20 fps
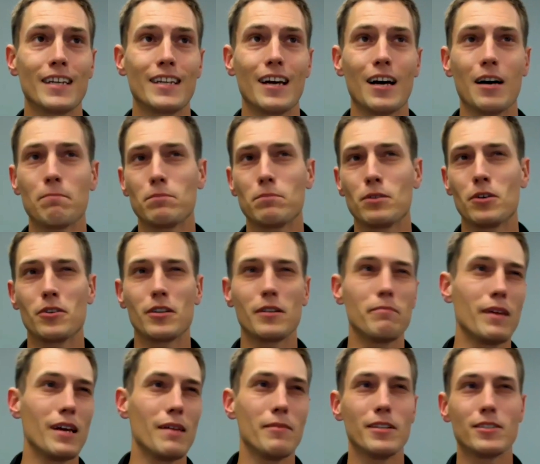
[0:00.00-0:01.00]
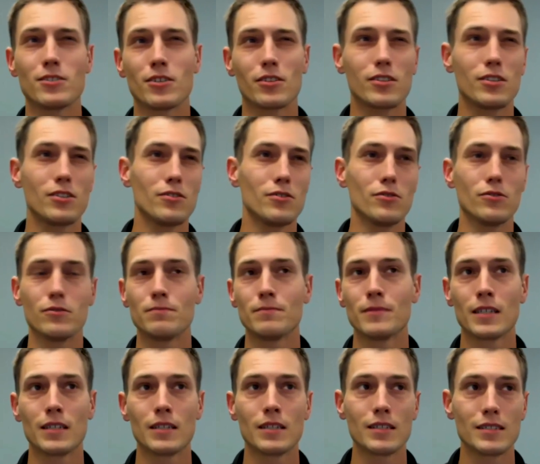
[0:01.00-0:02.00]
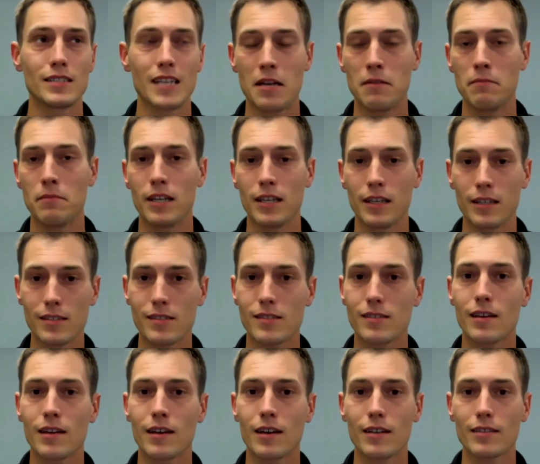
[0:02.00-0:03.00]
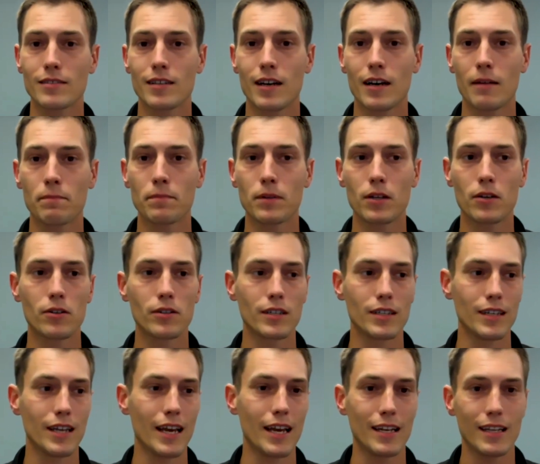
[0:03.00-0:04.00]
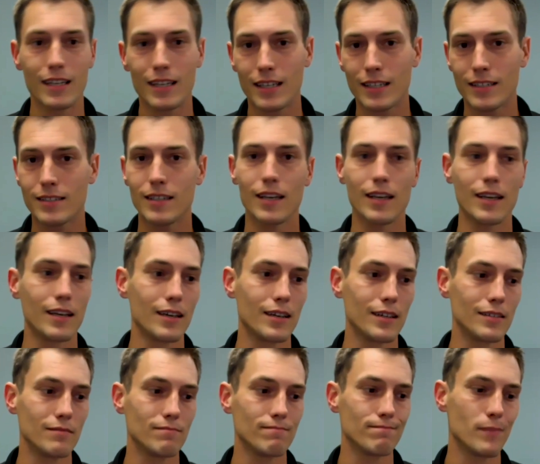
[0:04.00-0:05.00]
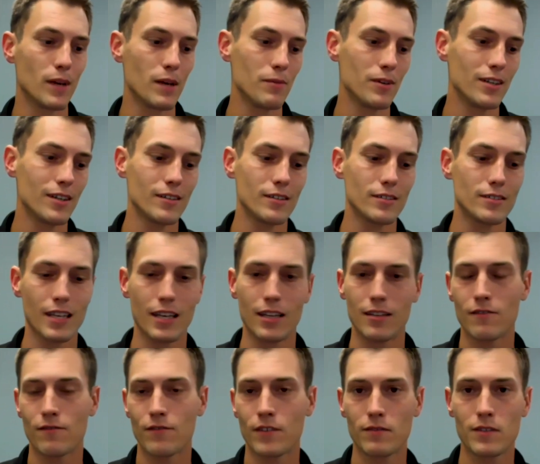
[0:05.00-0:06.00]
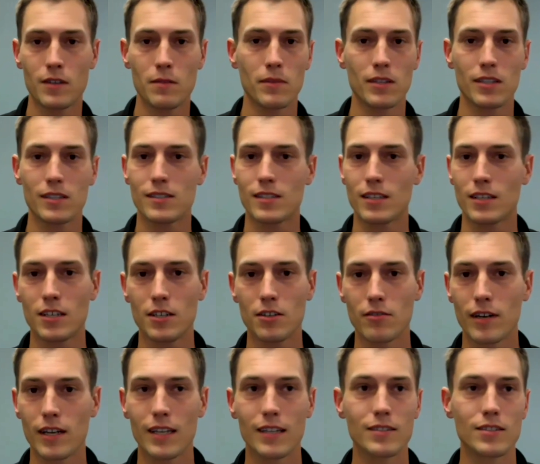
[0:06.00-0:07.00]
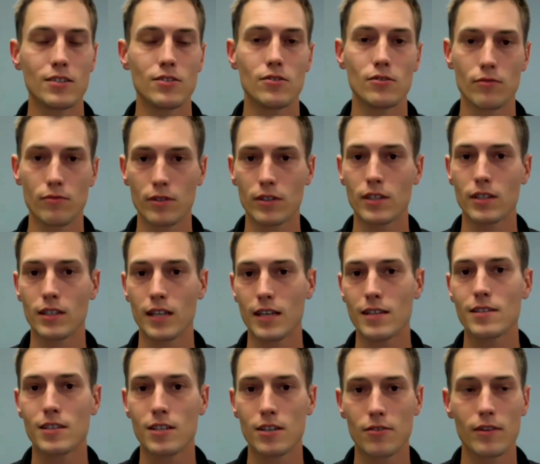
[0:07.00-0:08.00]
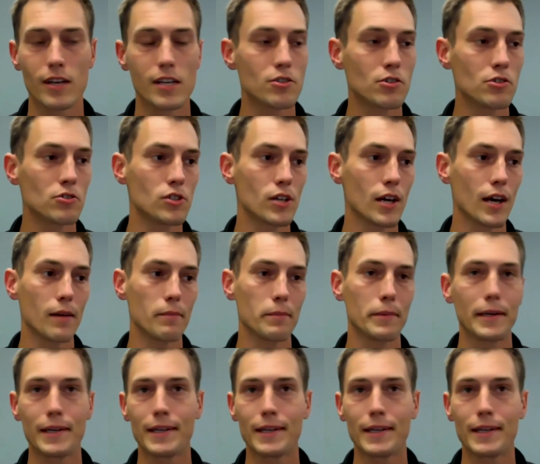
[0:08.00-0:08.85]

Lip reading: uploaded maybe took you 10 minutes to upload and edit it, and maybe another 10 to 15 minutes to curate it, to do a really nice curation job.